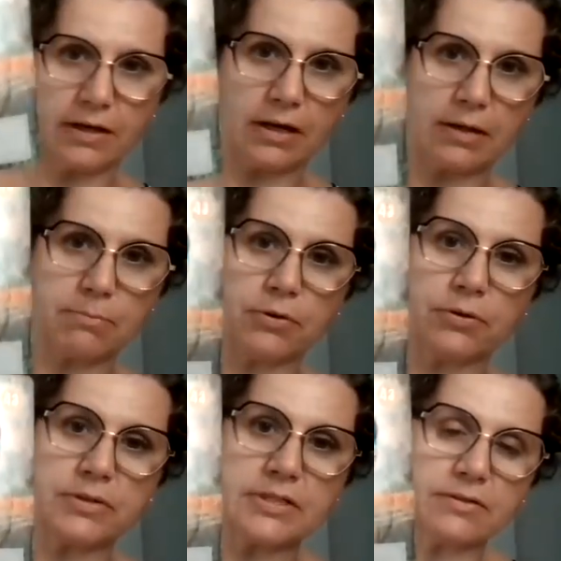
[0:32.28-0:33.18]
that I
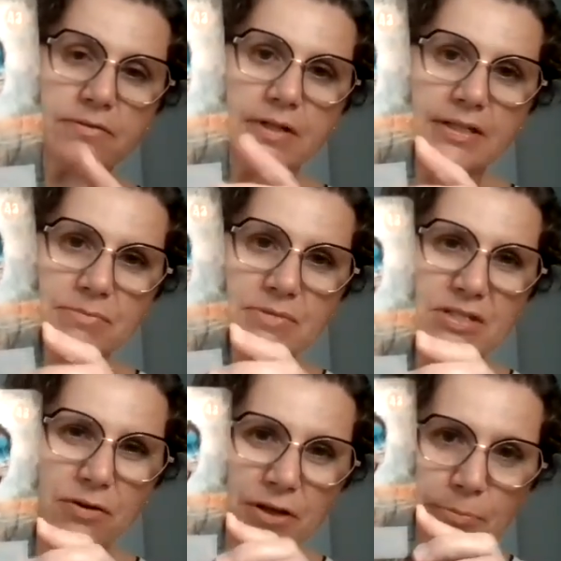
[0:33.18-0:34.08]
pulled,
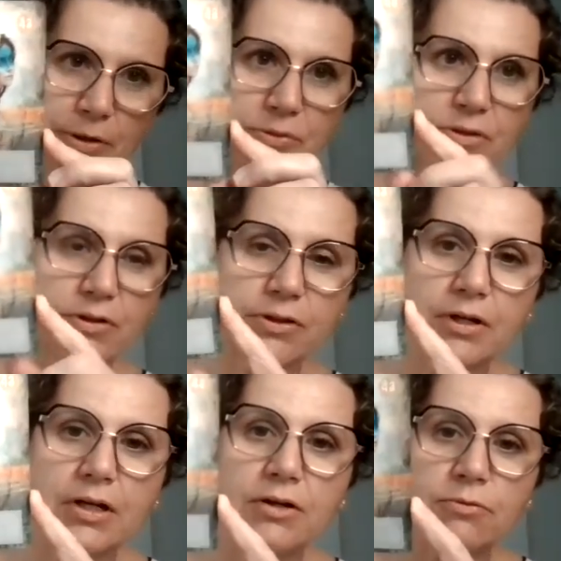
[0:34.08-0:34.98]
sorry about the
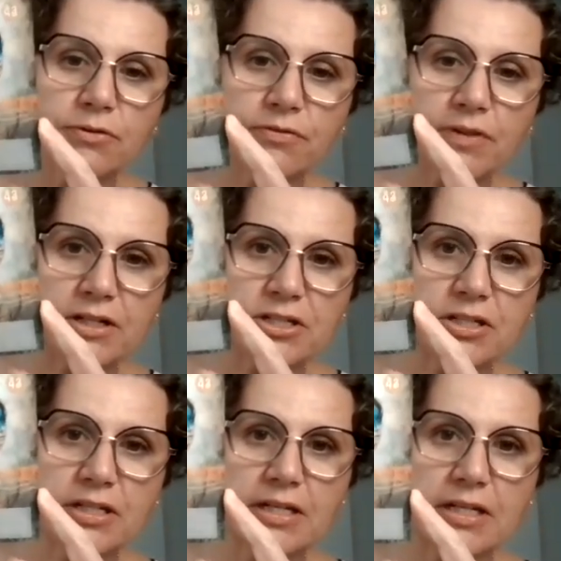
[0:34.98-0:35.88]

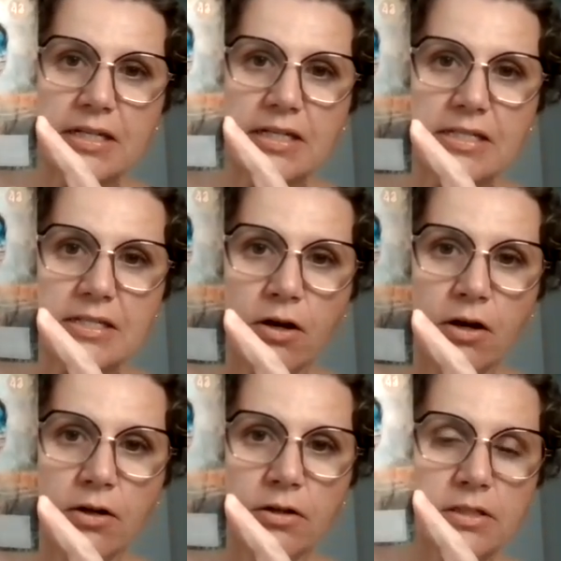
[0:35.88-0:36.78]
reflection, is
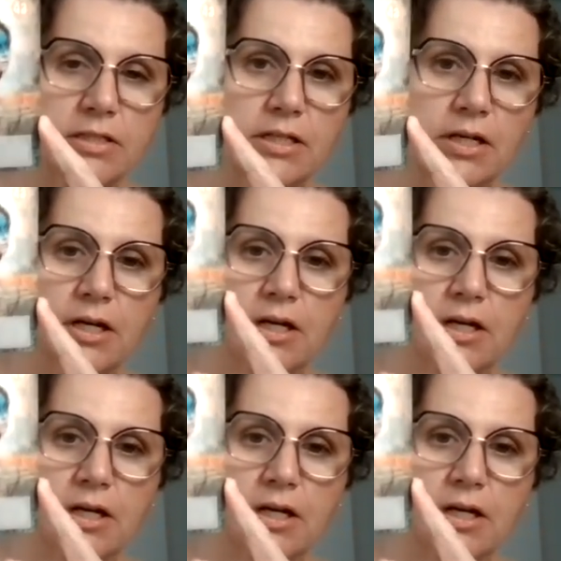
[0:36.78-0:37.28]
called